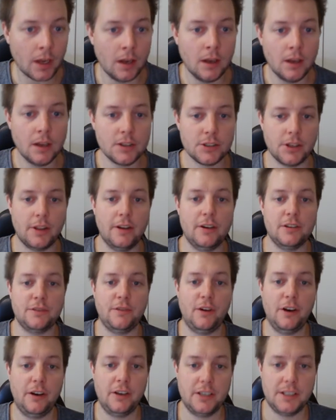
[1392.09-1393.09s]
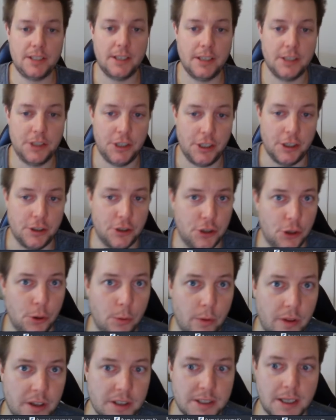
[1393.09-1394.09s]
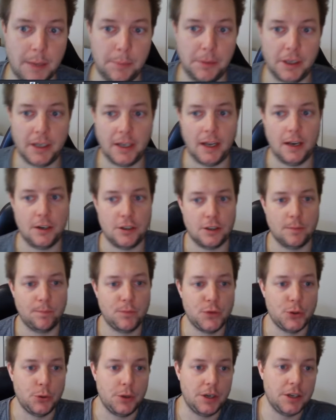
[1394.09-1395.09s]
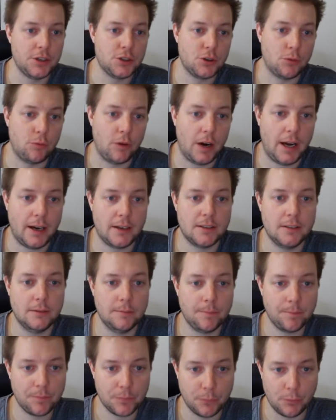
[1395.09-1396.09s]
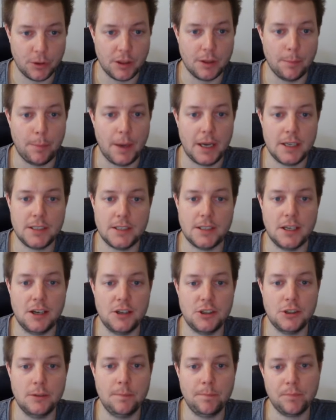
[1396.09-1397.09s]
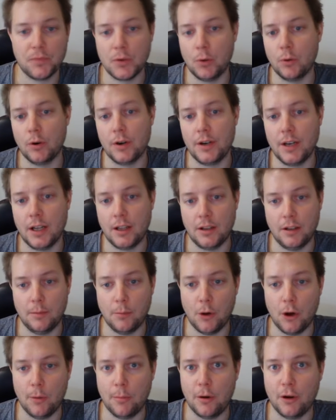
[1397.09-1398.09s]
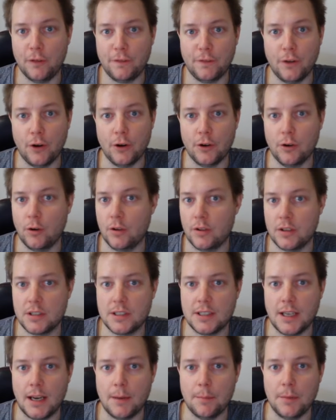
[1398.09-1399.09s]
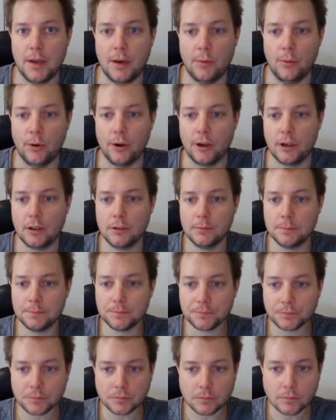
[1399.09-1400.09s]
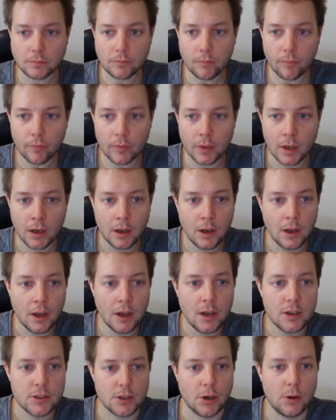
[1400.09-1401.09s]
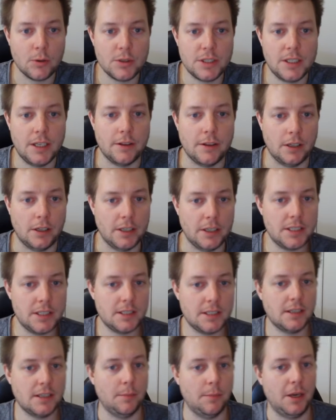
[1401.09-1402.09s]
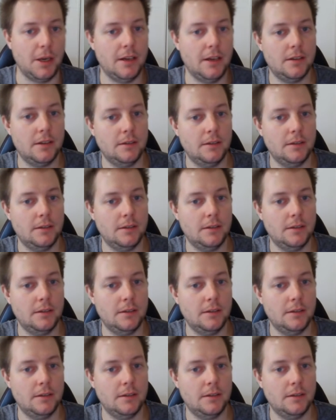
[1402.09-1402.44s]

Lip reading: So there's various things you can do with this application to interact with the base station or another mobile phone on the same network. So I'll send the list command